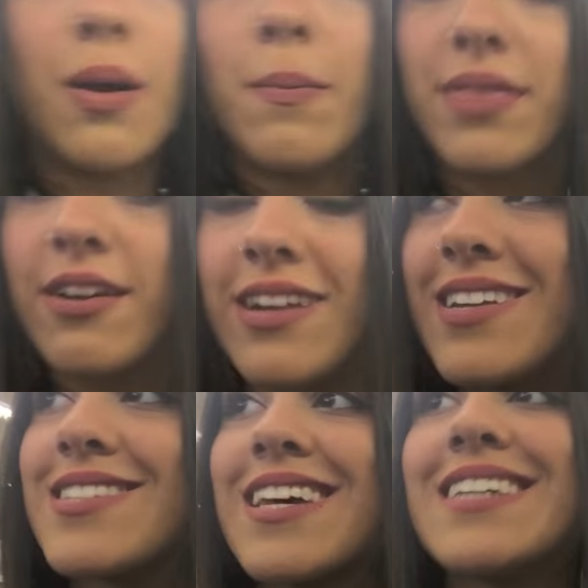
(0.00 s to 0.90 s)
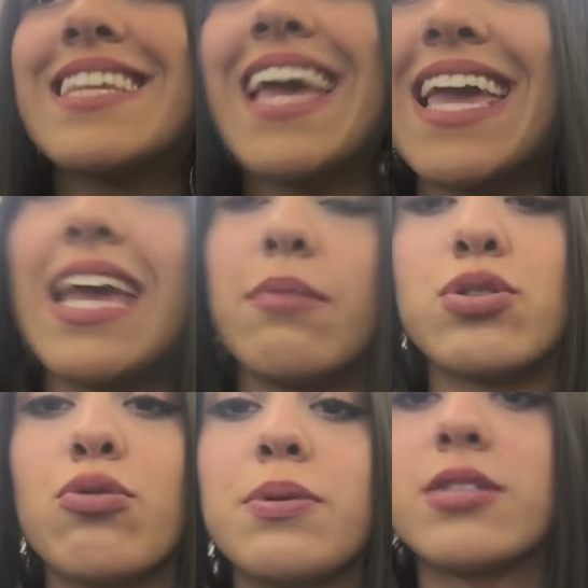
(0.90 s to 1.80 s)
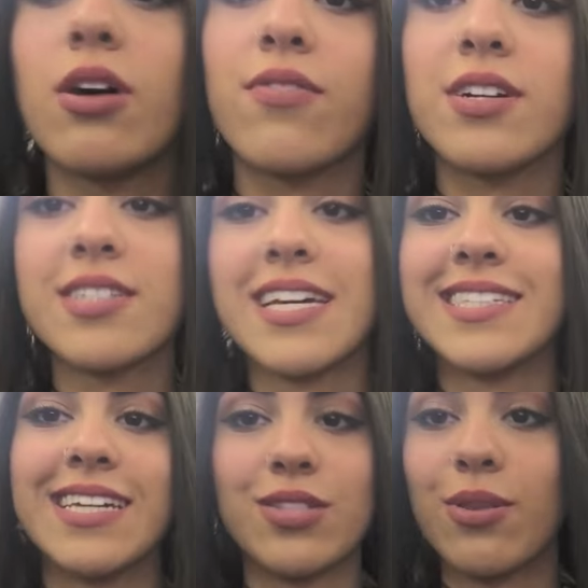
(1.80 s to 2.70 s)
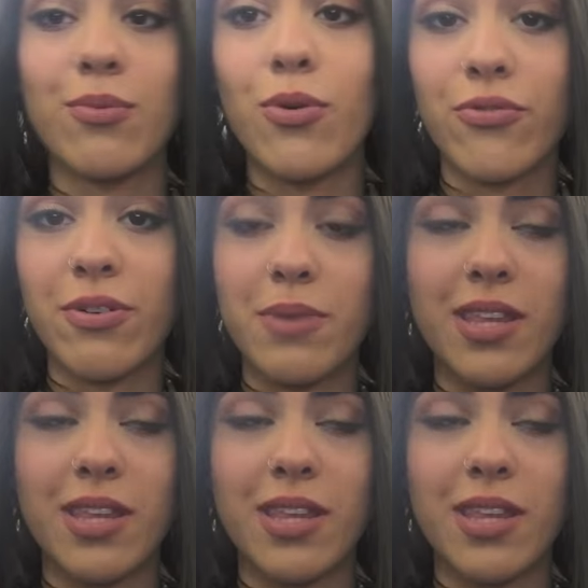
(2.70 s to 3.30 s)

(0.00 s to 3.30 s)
But they're in a size 8. I'm so pissed off. They're a size 8, so they won't fit me.